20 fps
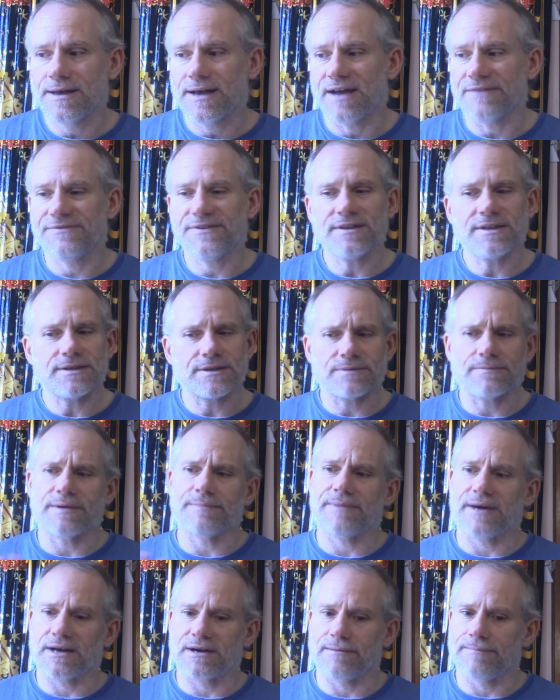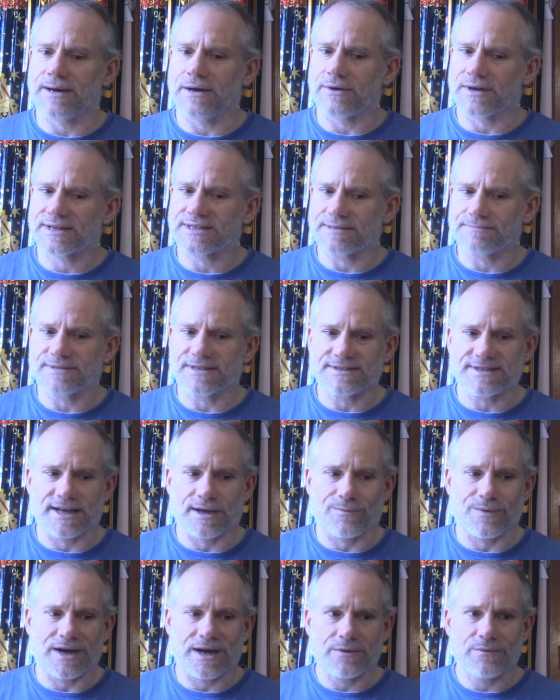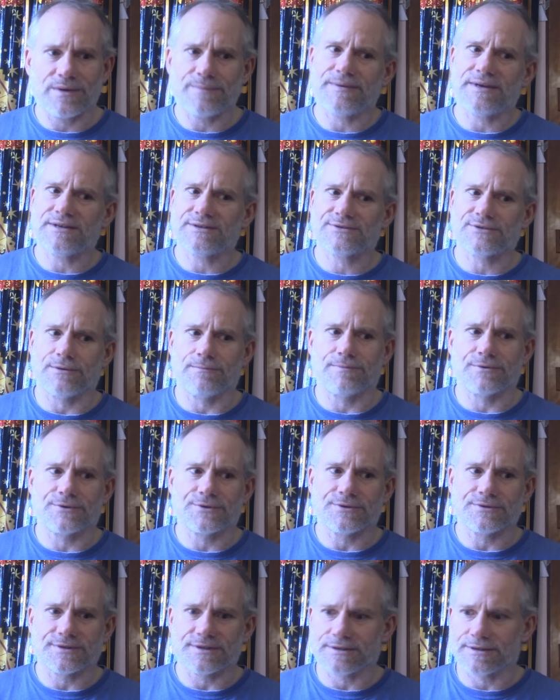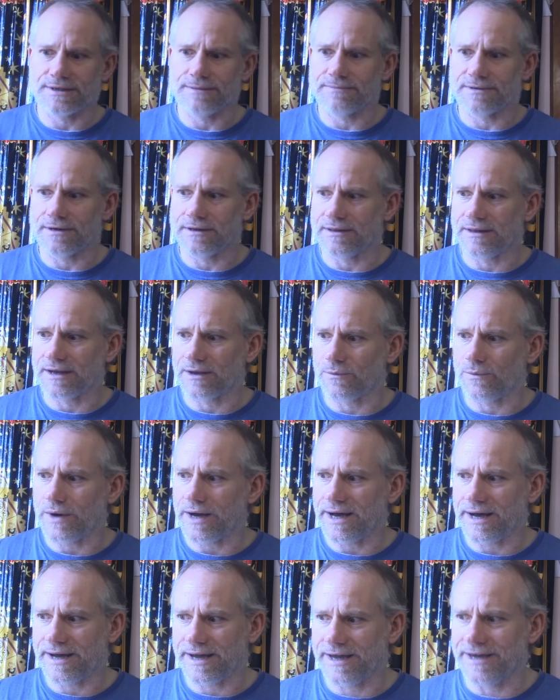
I feel a little bit better about it because I'm just like, why are we being so brutal to Libra? Like, why?